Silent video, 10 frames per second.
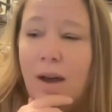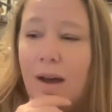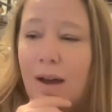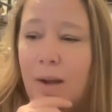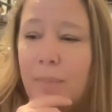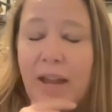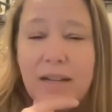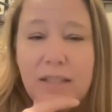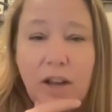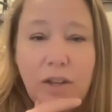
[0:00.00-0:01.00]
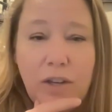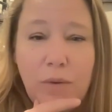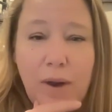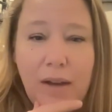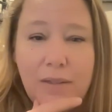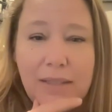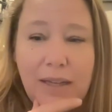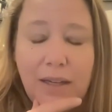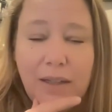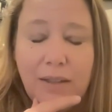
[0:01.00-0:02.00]
I can tell you, I was
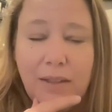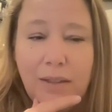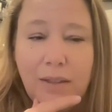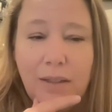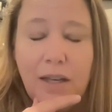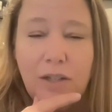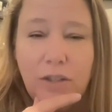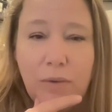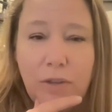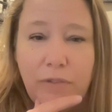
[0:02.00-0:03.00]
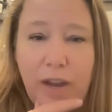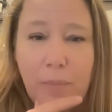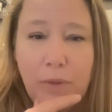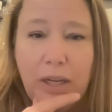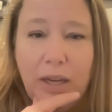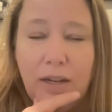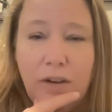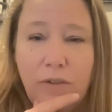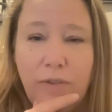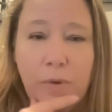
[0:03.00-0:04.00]
in Italy with family in
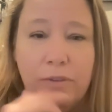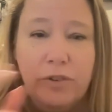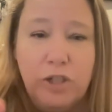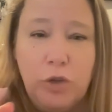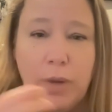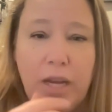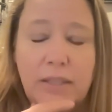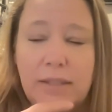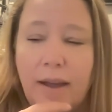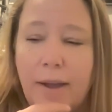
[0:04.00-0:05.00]
November for 2 weeks,